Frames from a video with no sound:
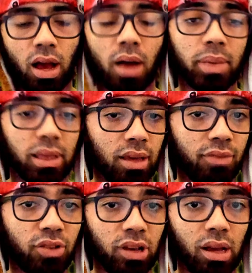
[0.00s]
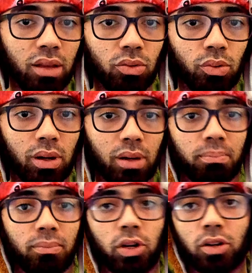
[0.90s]
I mean, if he can do a
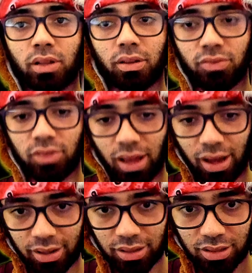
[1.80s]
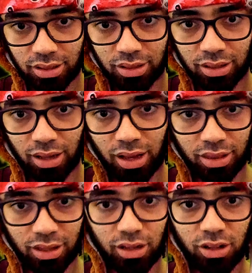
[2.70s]
bear that flies, and
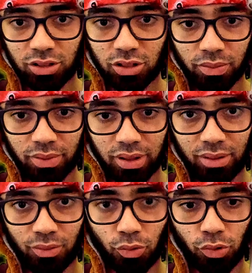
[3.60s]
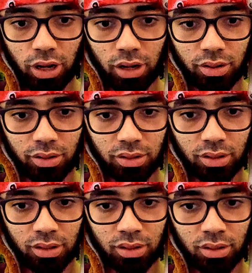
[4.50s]
he got something weird,
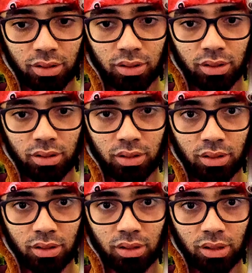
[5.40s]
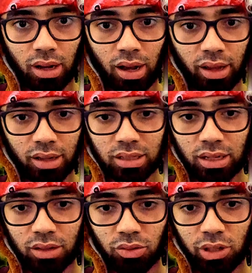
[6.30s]
I guess he
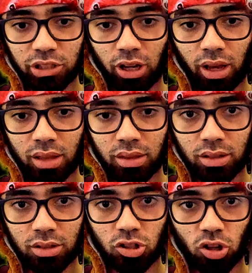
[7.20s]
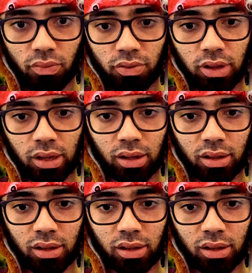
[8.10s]
can do a gigantic something.